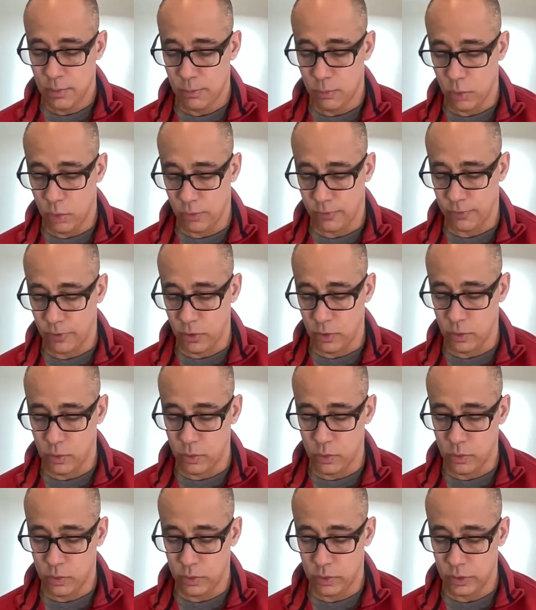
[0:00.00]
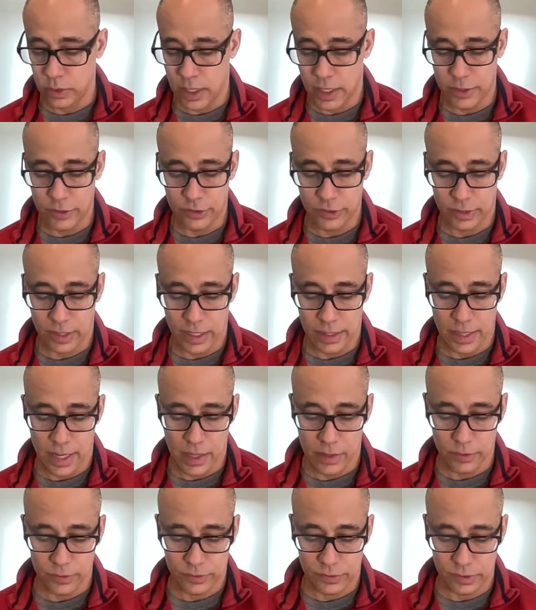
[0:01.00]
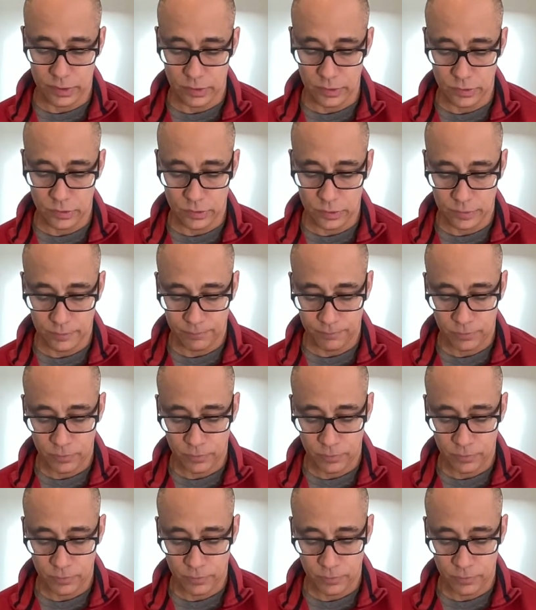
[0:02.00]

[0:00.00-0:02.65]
morphologic analyses.